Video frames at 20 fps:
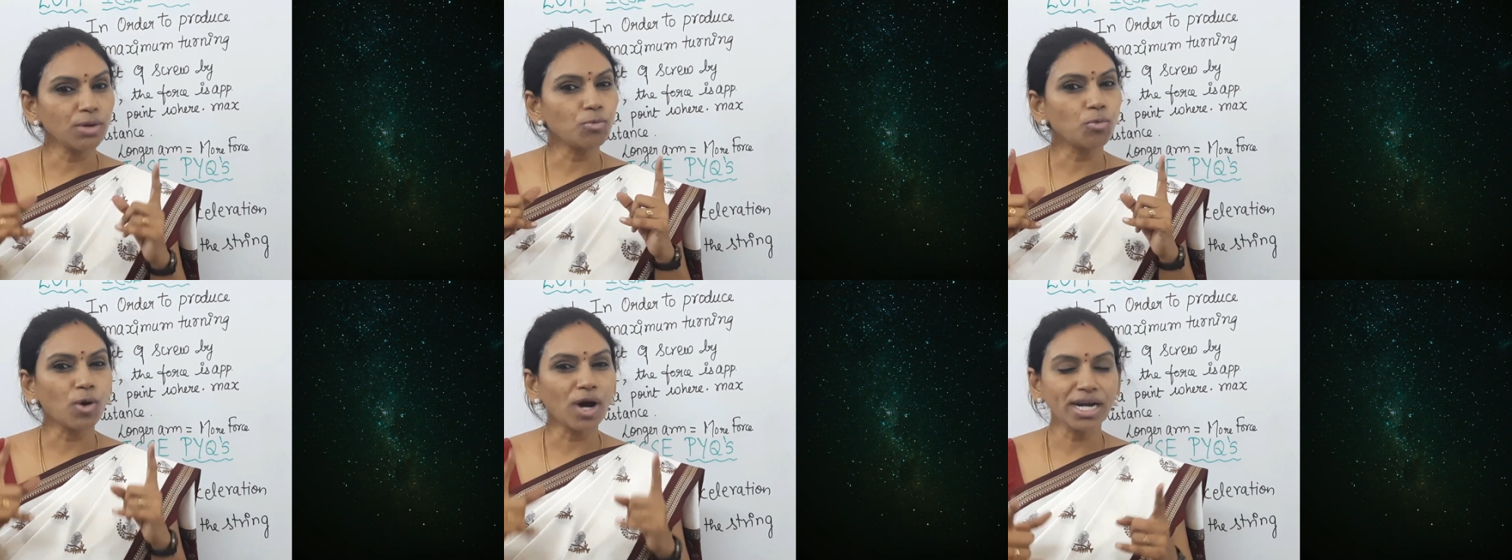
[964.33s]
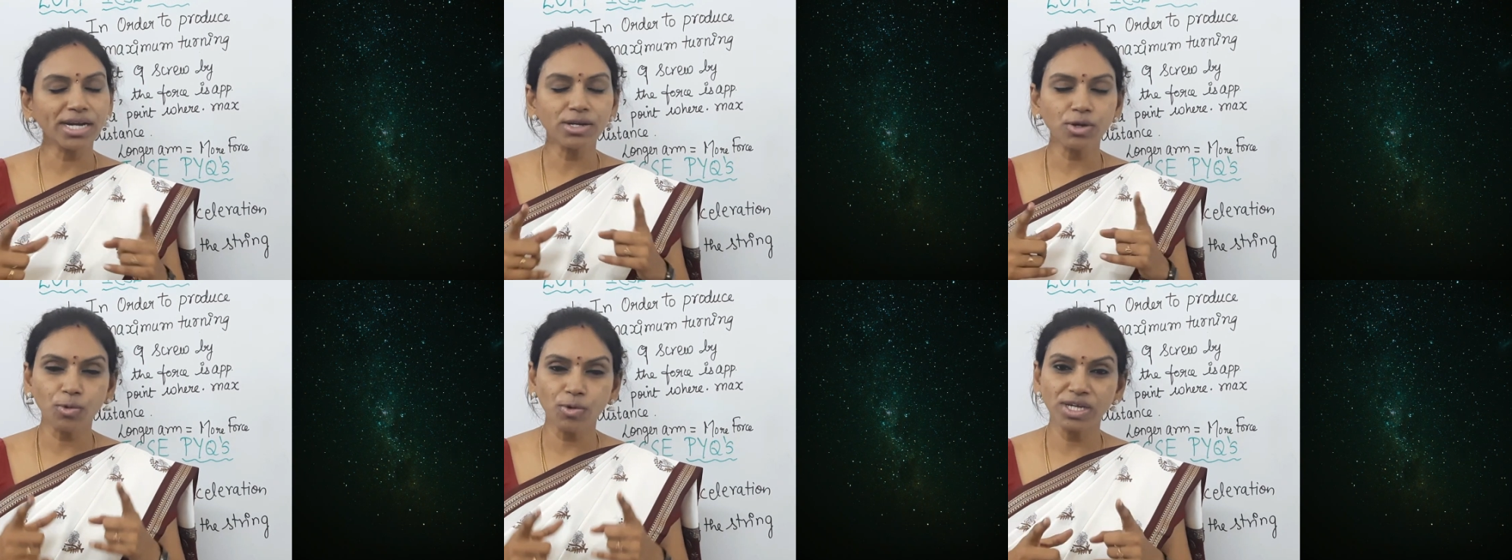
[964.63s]

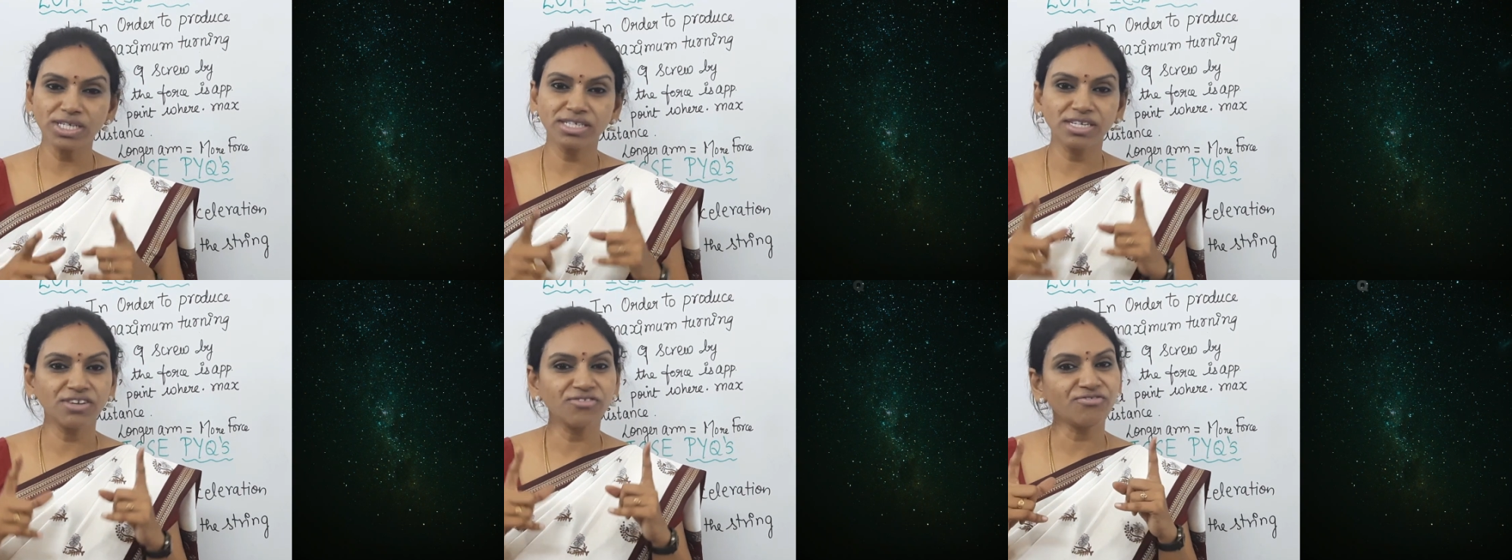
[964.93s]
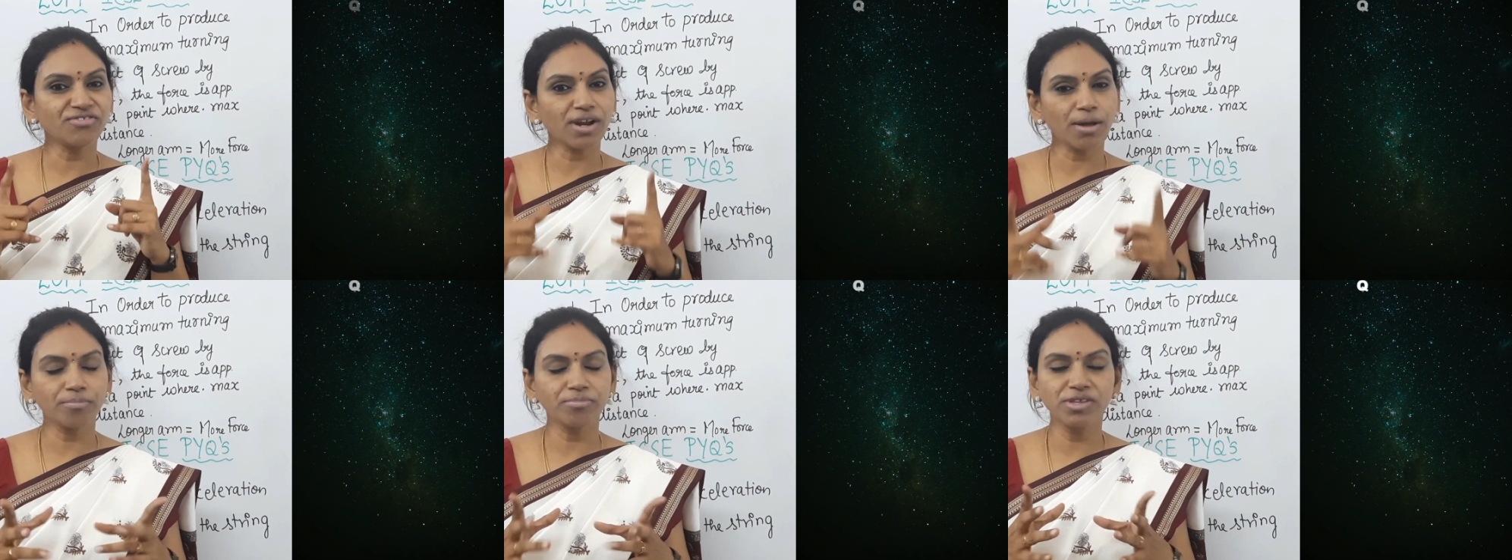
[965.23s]
one question
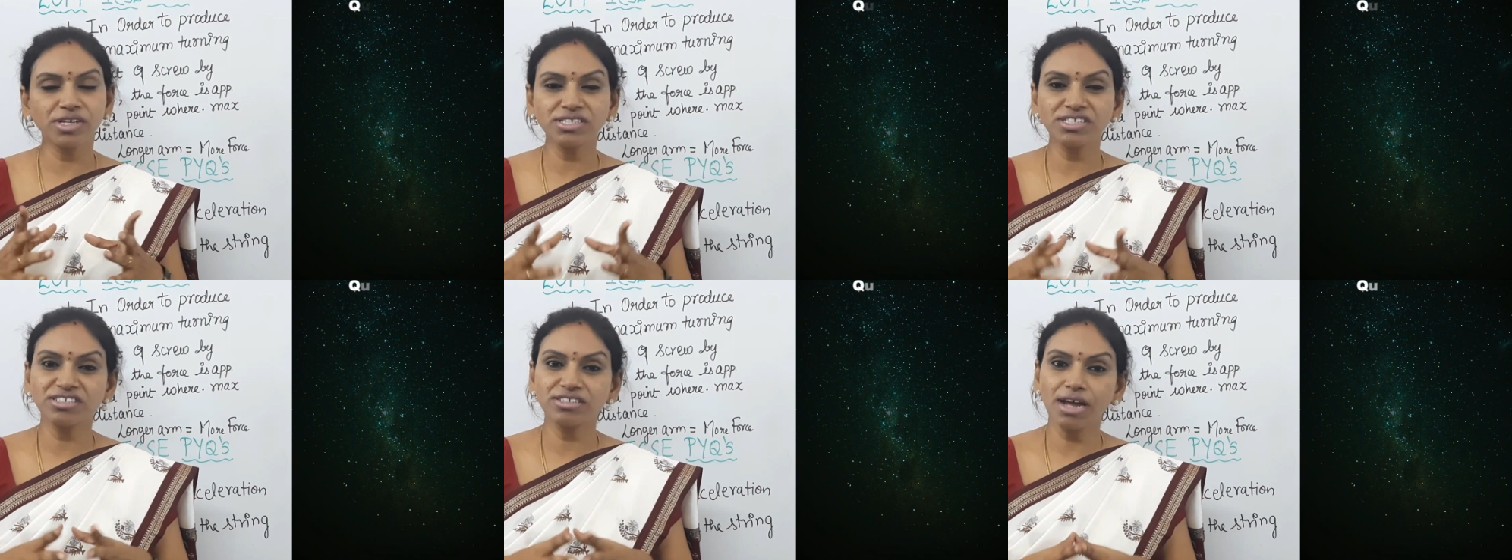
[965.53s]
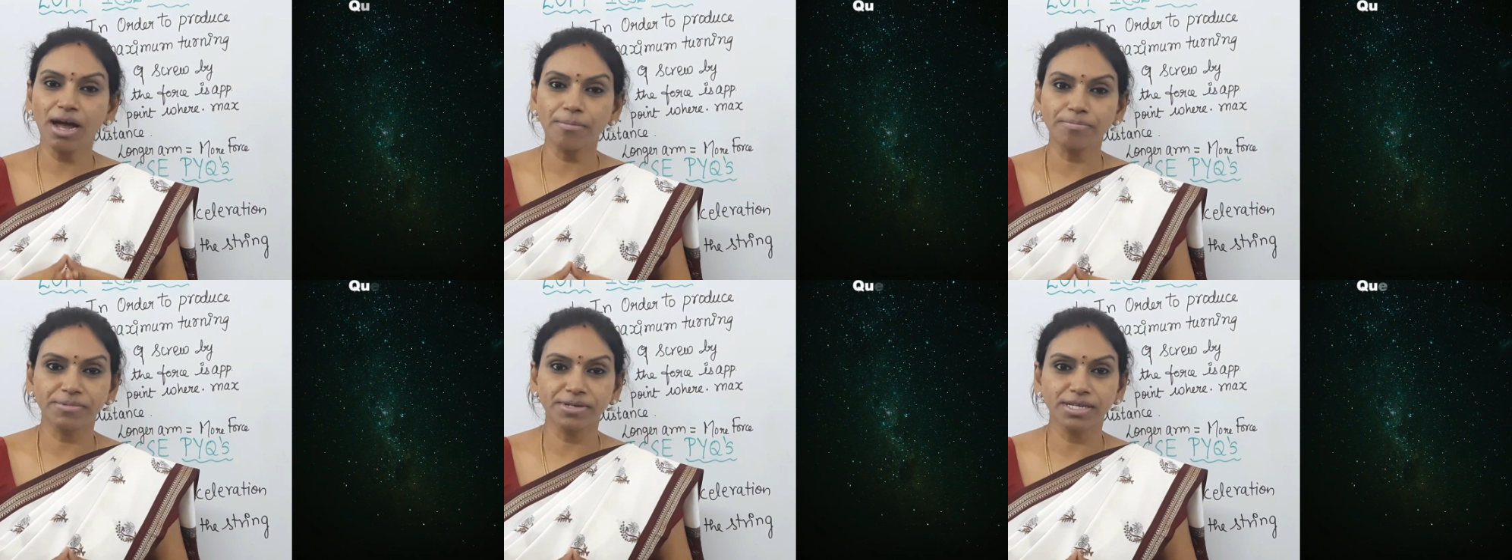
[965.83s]
from this
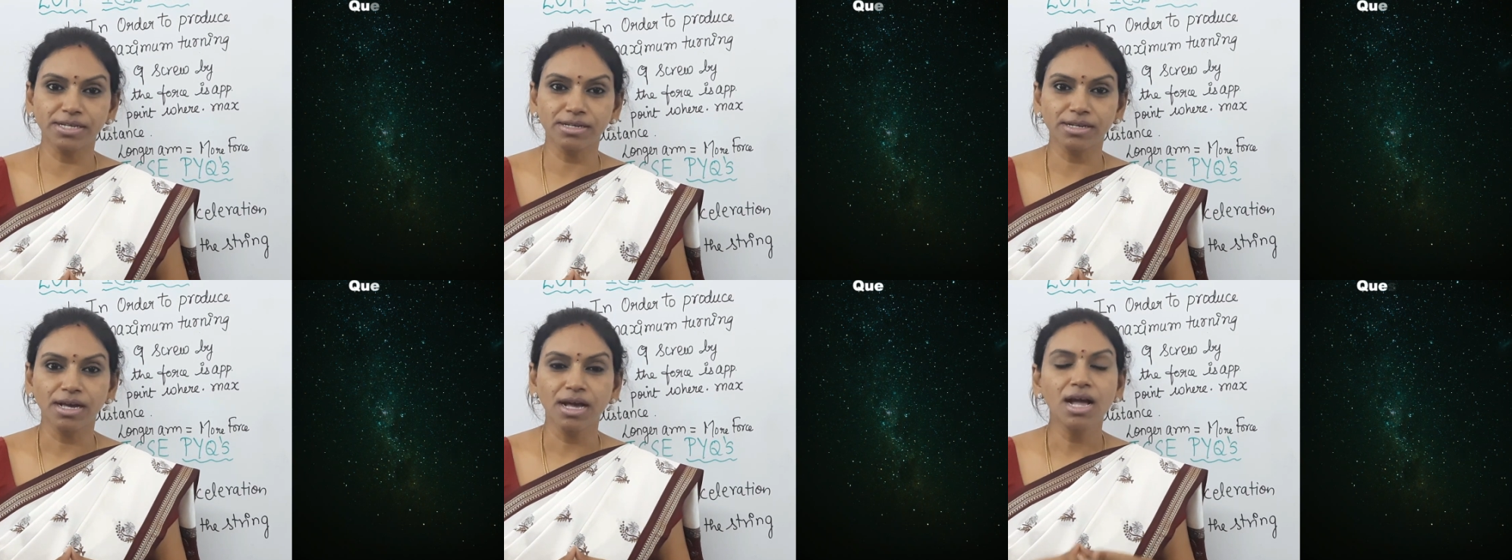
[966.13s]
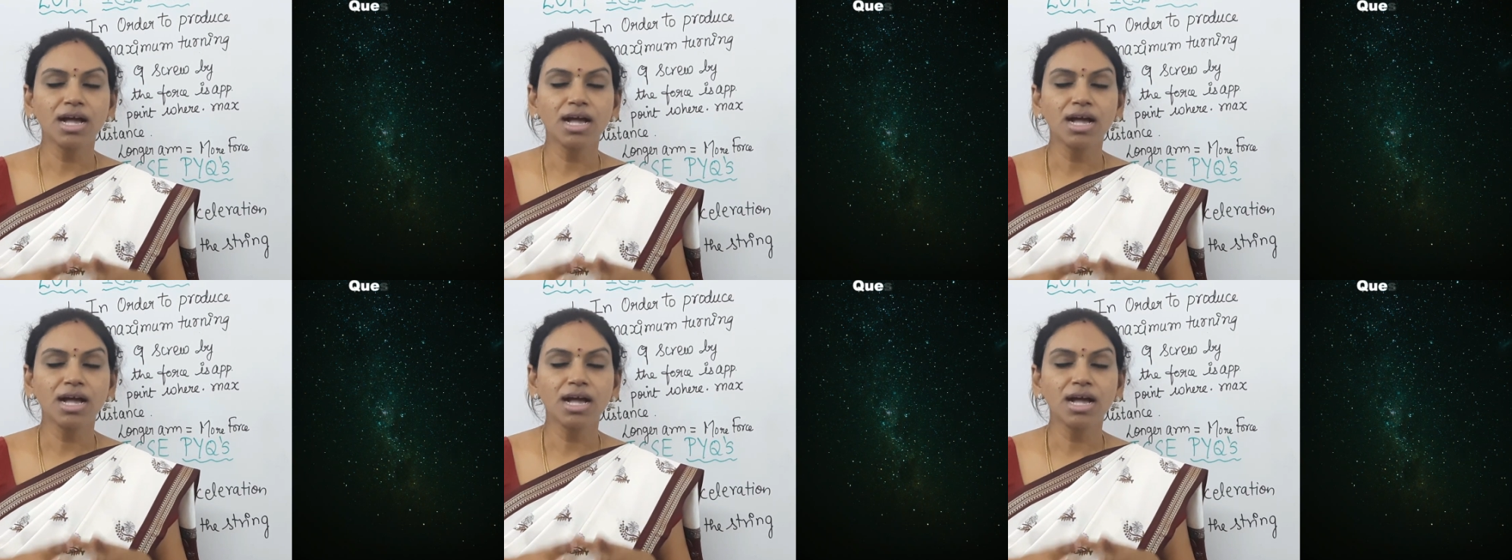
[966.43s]
chapter,